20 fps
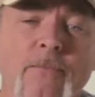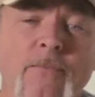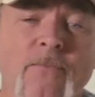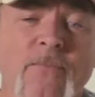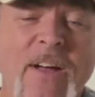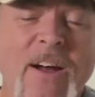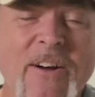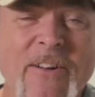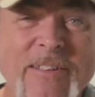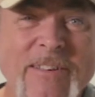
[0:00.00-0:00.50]

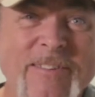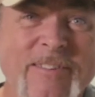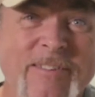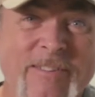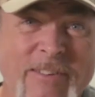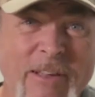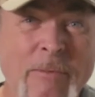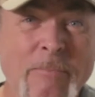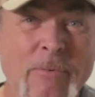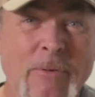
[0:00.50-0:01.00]
fairly
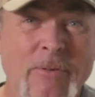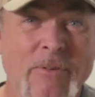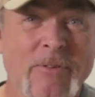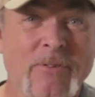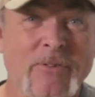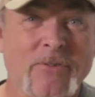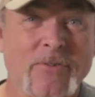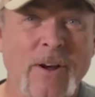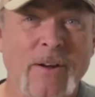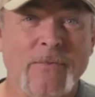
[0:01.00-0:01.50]
simple
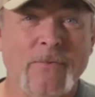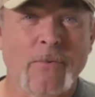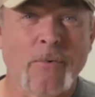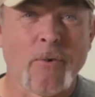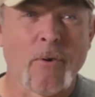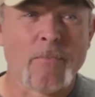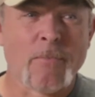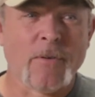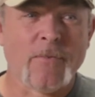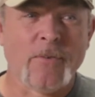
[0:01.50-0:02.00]
and
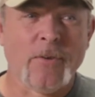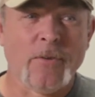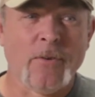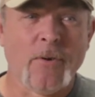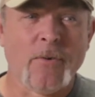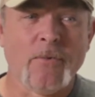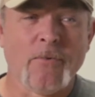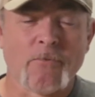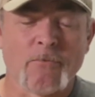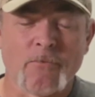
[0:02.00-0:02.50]
straightforward, but if you
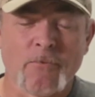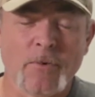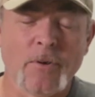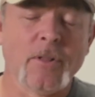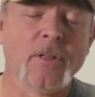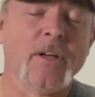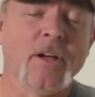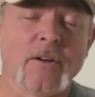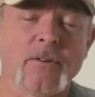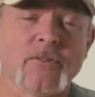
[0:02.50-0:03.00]
don't
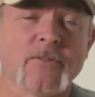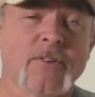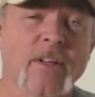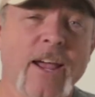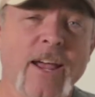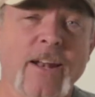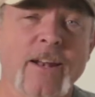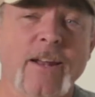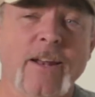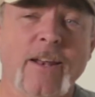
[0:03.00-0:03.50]
really
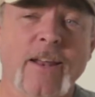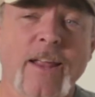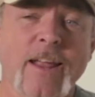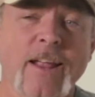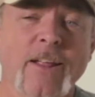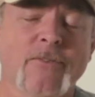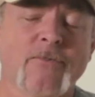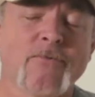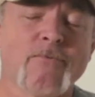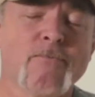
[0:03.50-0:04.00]
understand it,
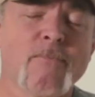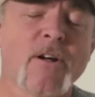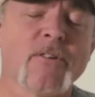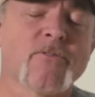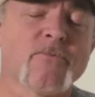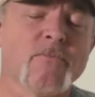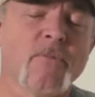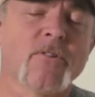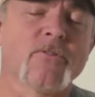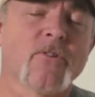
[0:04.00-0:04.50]
it's much,
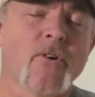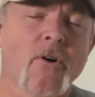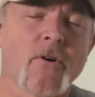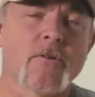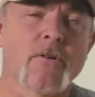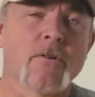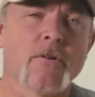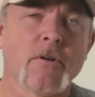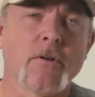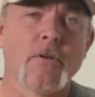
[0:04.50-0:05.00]
much
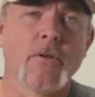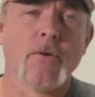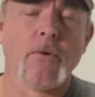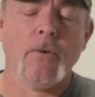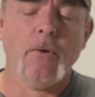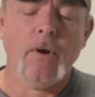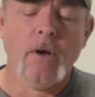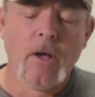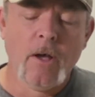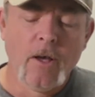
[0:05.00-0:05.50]
harder to
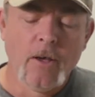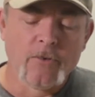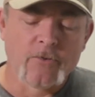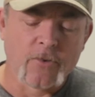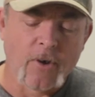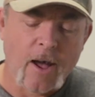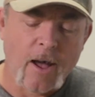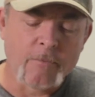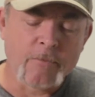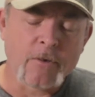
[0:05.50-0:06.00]
do.
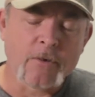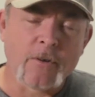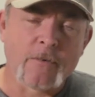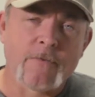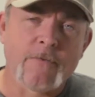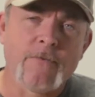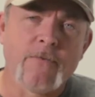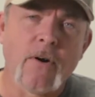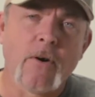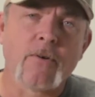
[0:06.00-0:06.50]
So I'm going to
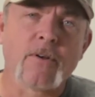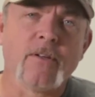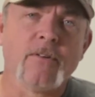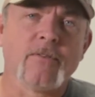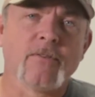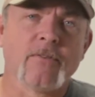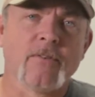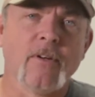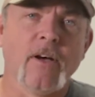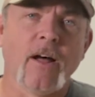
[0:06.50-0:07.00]

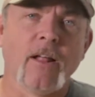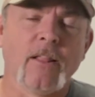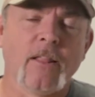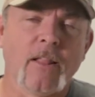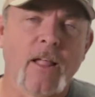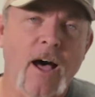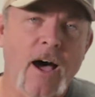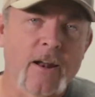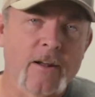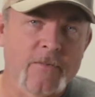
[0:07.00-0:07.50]
focus a
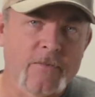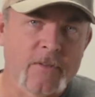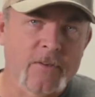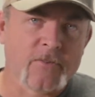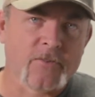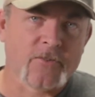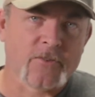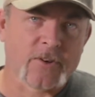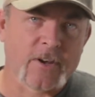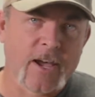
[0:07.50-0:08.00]
lot of
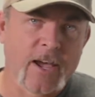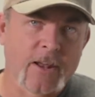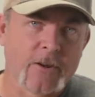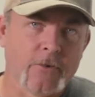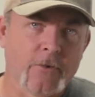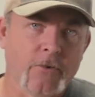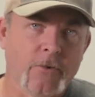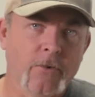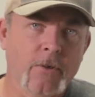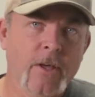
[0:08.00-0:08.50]
this
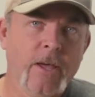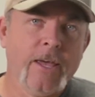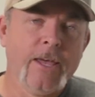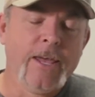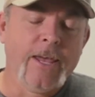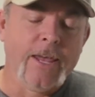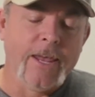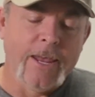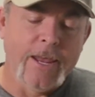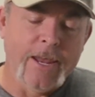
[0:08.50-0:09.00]
channel
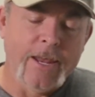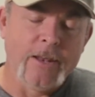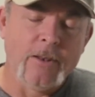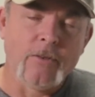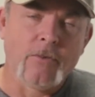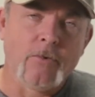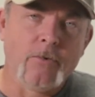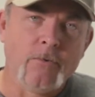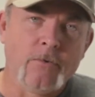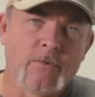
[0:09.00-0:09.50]

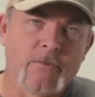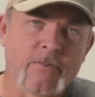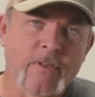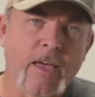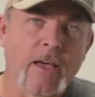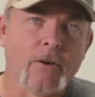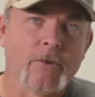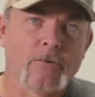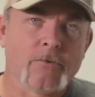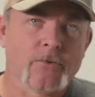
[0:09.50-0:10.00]
into
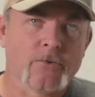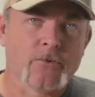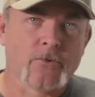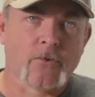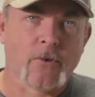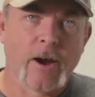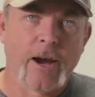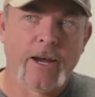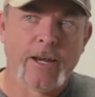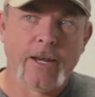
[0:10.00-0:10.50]
sales
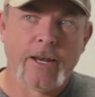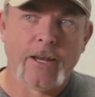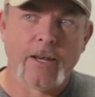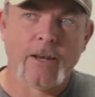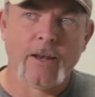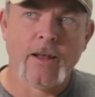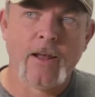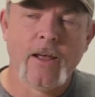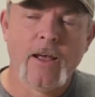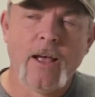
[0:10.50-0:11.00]
training.
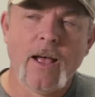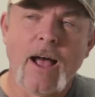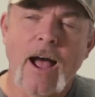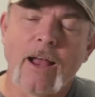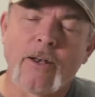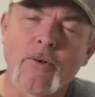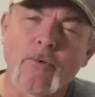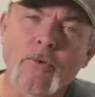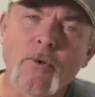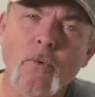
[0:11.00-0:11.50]

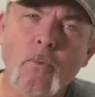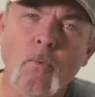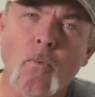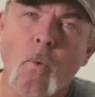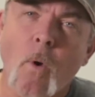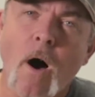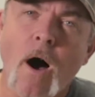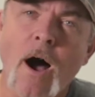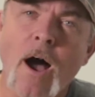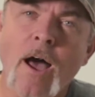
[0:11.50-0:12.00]
I don't know
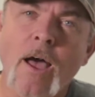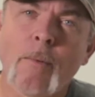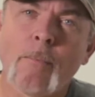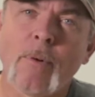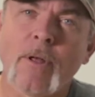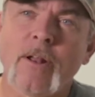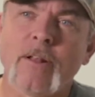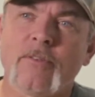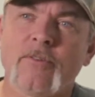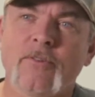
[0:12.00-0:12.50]
why,
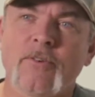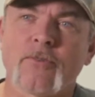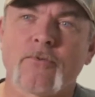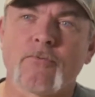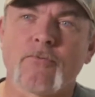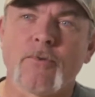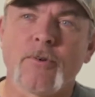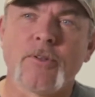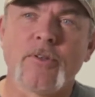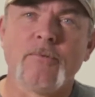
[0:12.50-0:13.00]
but it's just
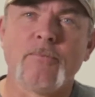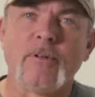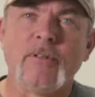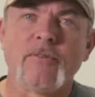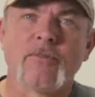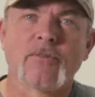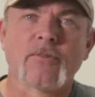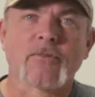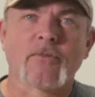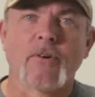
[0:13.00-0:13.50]
really been
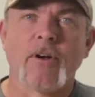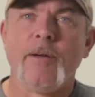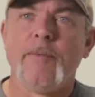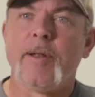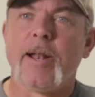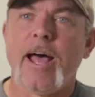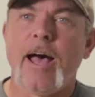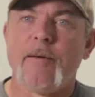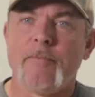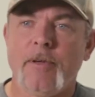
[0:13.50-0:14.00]

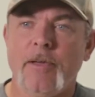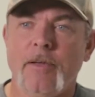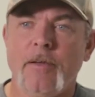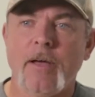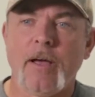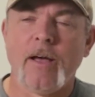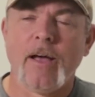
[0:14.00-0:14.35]
screaming at me.